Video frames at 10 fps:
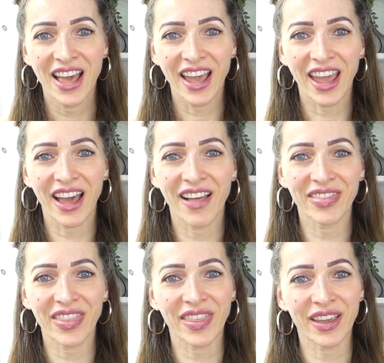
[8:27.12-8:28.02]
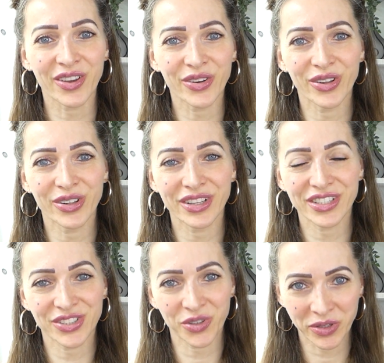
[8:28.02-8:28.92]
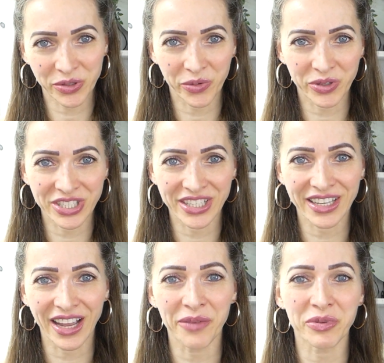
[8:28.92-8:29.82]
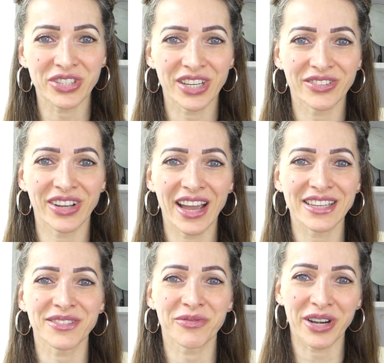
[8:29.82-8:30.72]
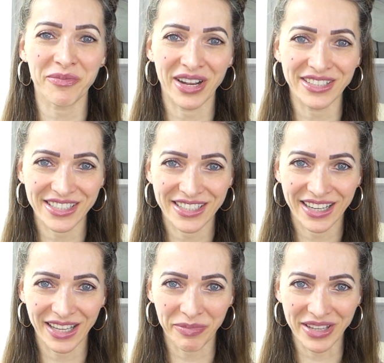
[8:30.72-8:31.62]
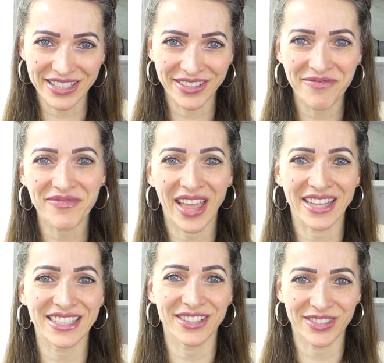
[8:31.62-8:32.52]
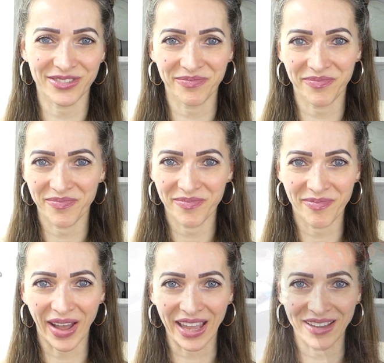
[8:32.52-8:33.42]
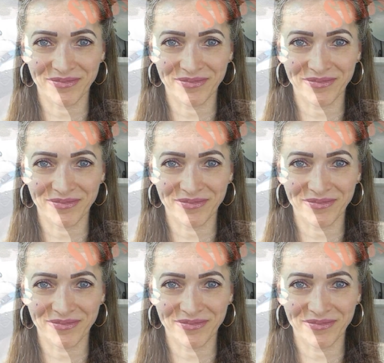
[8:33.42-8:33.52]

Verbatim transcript: And thank you all so much for watching. I appreciate you guys very much. God bless you and see you soon. Bye.